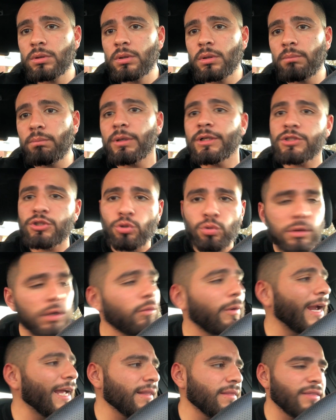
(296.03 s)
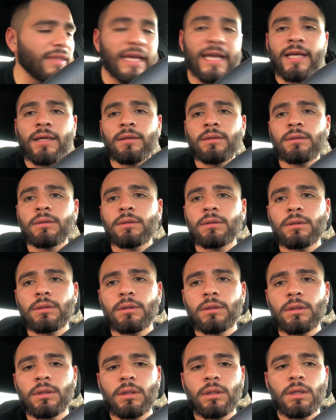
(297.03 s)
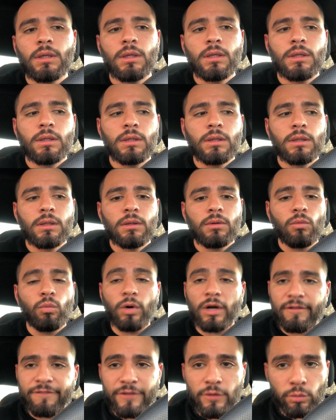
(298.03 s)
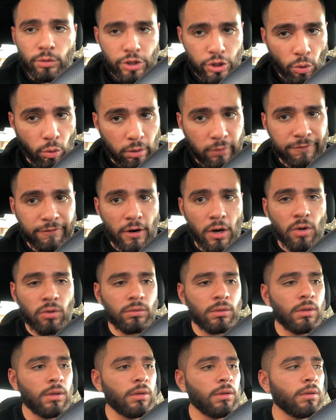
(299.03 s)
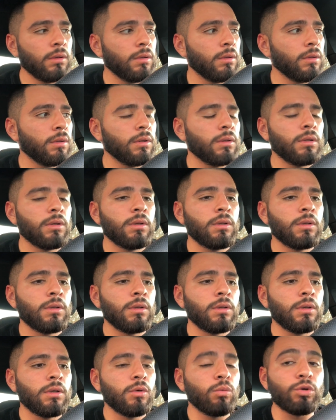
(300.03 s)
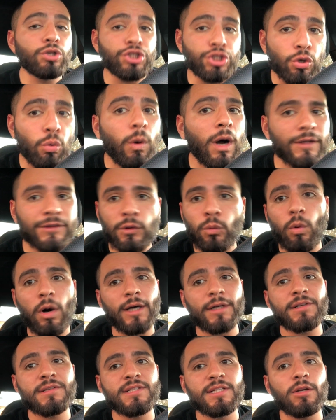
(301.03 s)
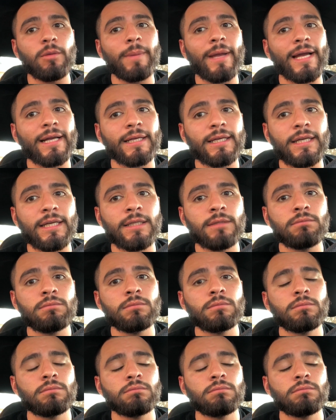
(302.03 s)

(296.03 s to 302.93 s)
But do the right thing. What if it were your phone? Would you want the water seal back in?